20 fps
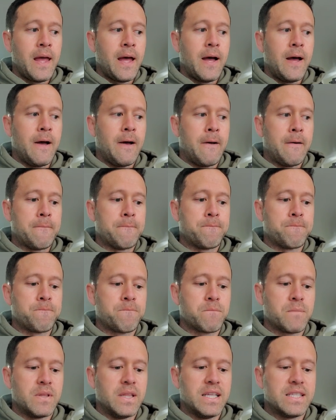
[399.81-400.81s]
um,
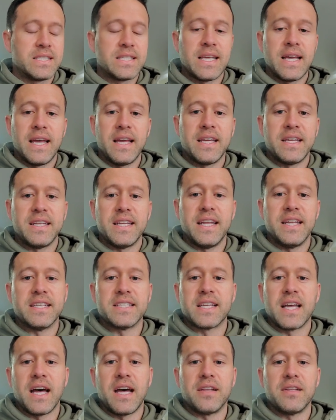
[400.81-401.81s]
let's say, and, and
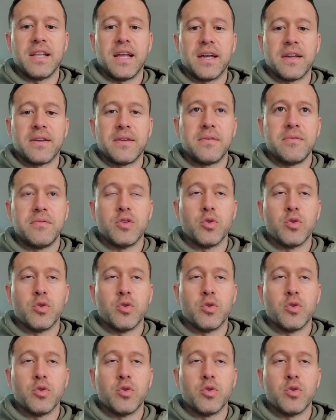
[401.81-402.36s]
it's got like